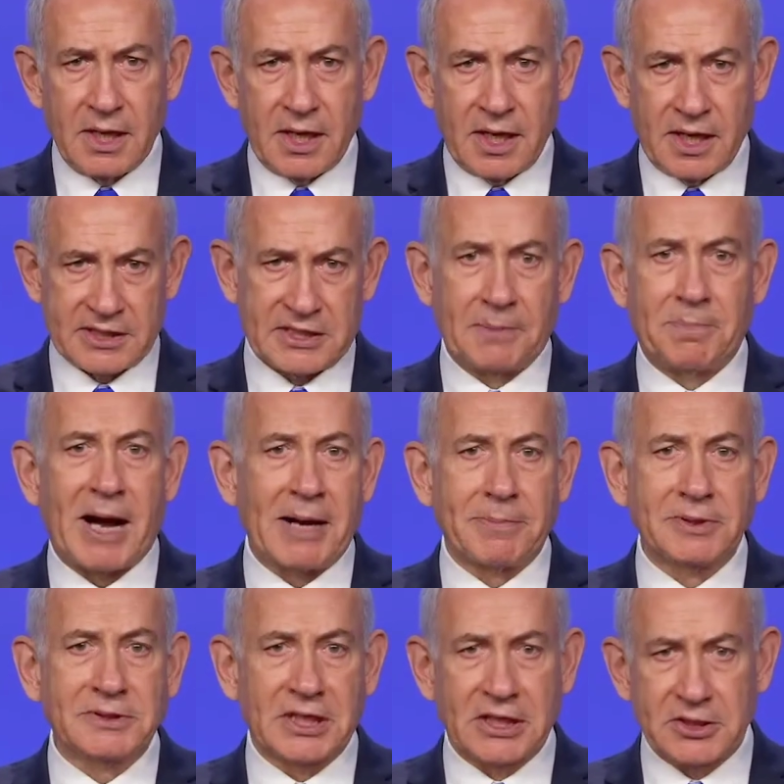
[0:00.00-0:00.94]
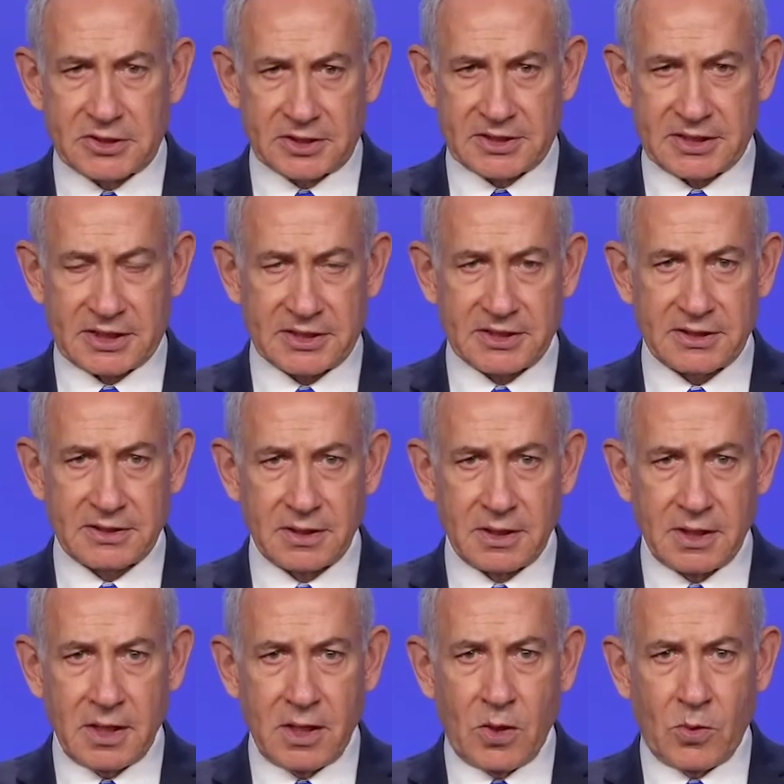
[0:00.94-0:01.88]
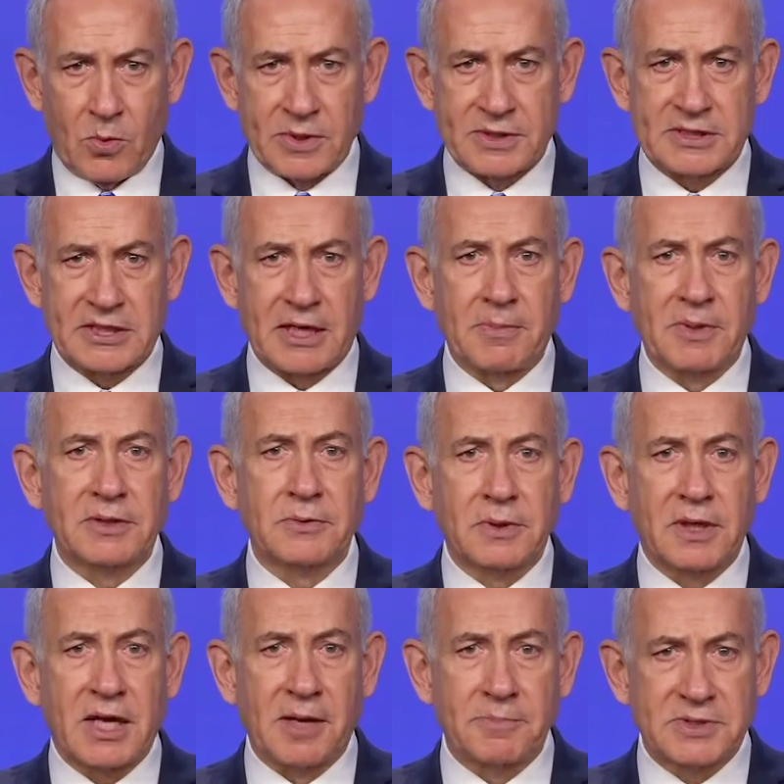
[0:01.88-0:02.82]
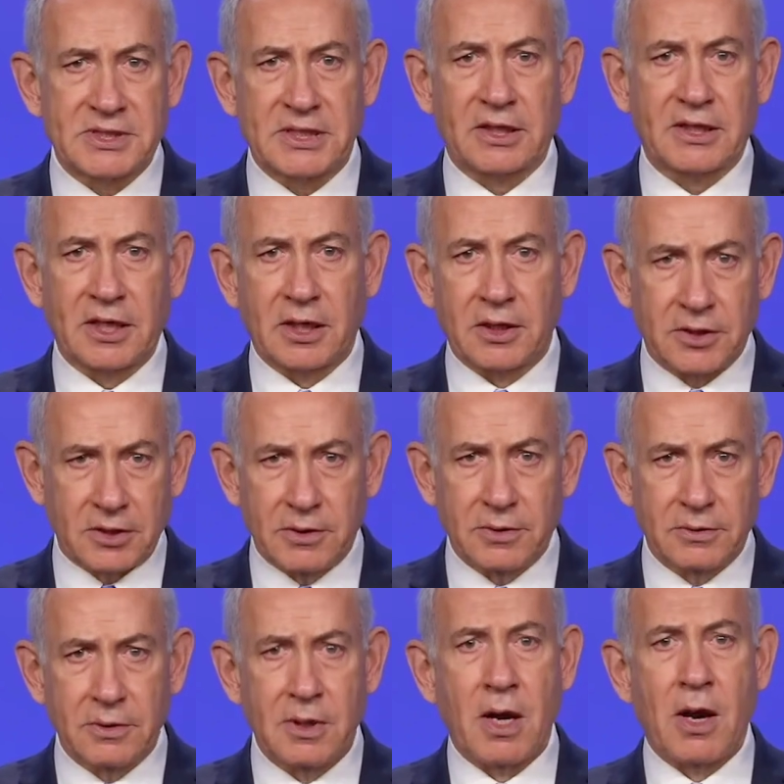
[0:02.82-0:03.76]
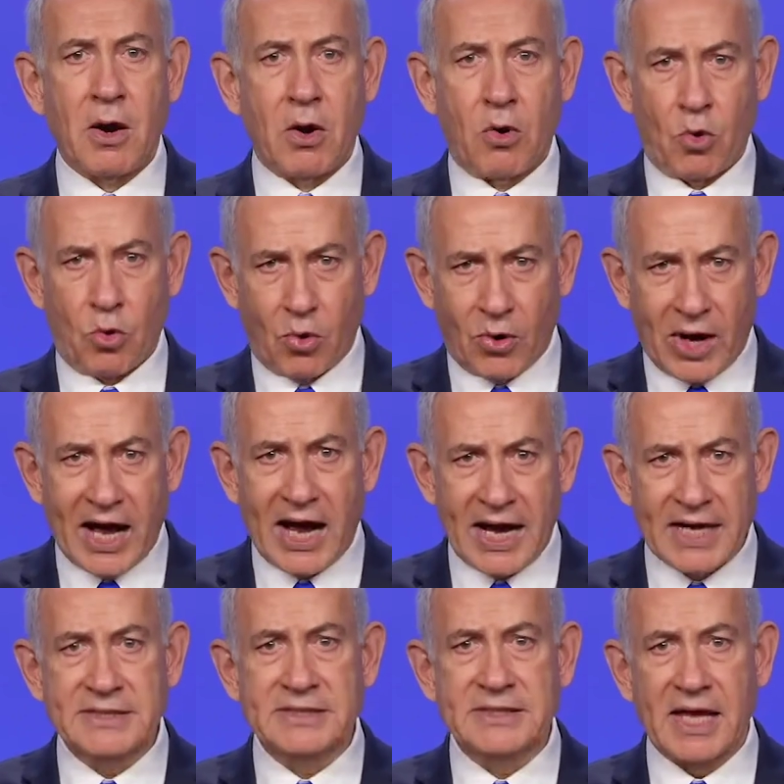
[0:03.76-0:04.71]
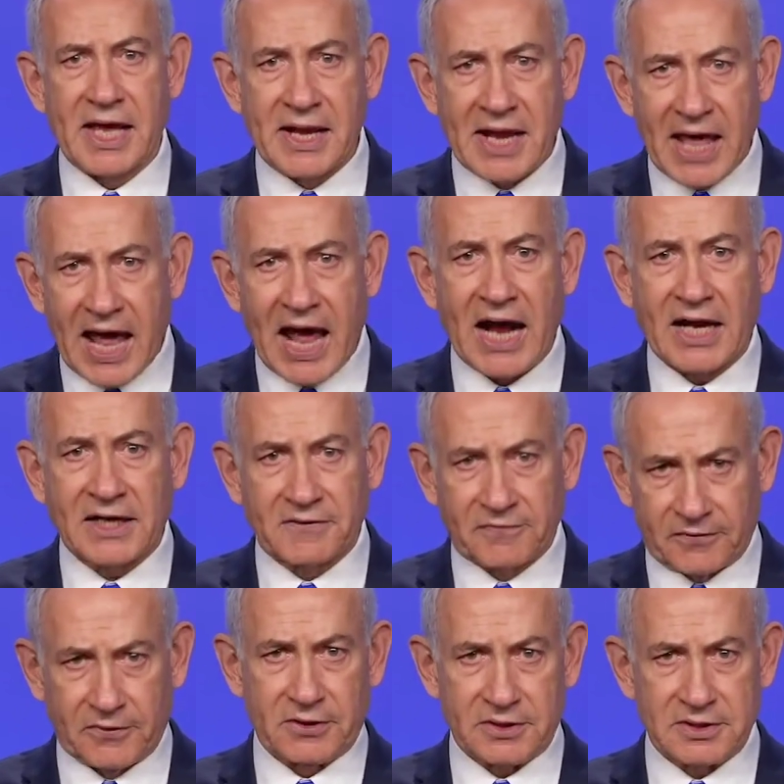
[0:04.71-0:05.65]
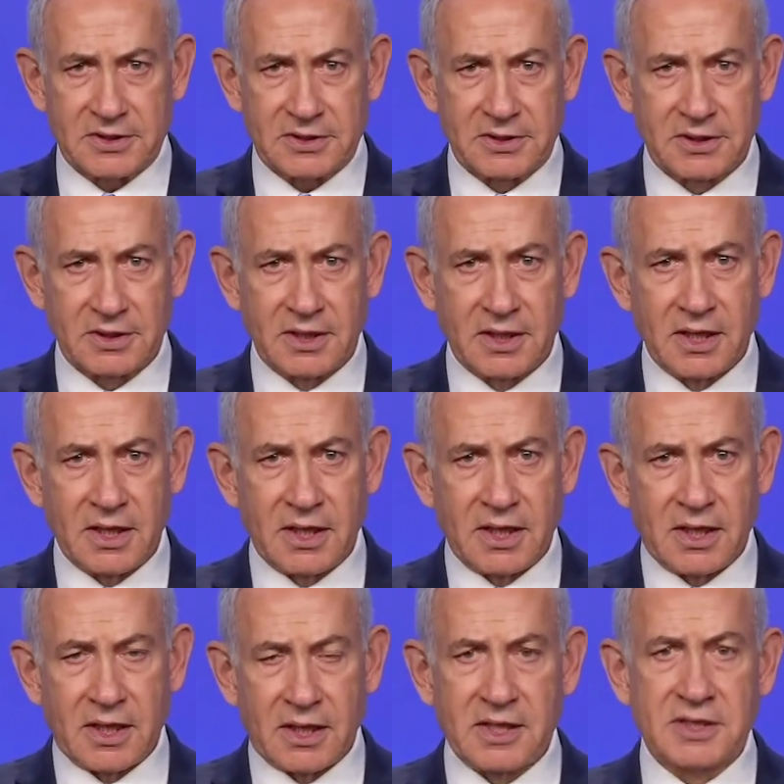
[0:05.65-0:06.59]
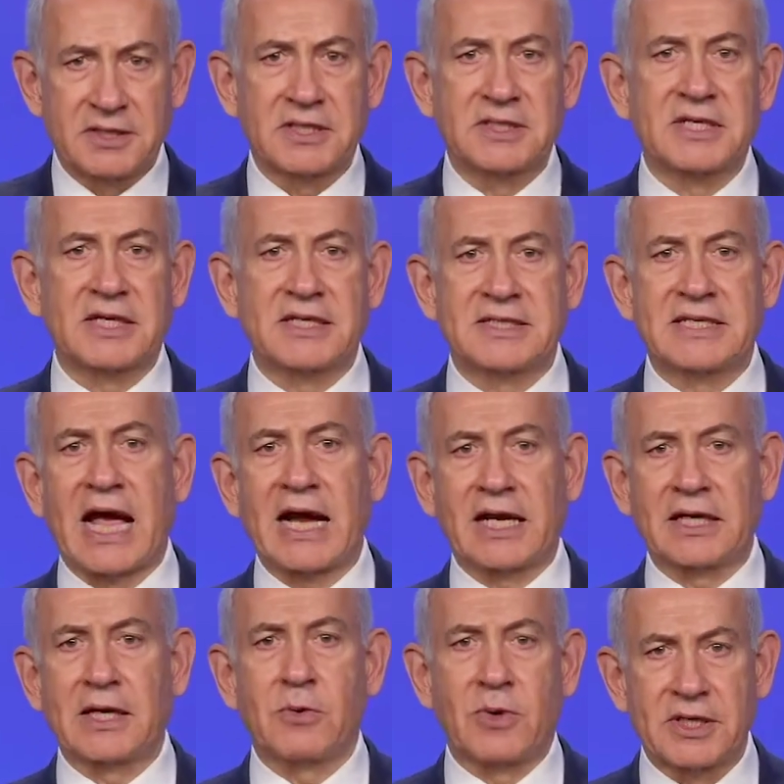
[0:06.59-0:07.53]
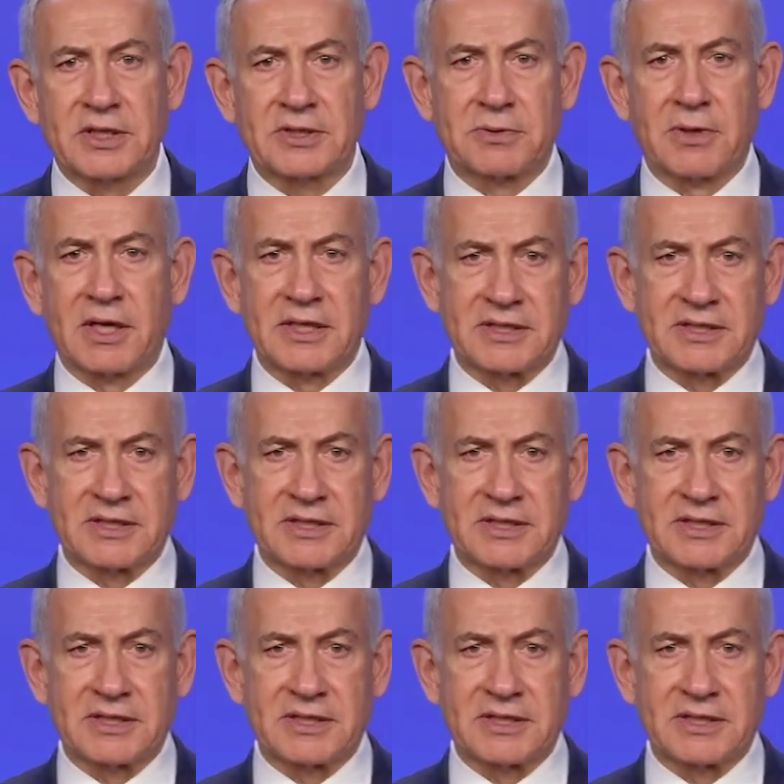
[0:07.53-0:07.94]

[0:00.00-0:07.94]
As the Bible teaches us, when someone comes to kill you, rise and act first. This is exactly what Israel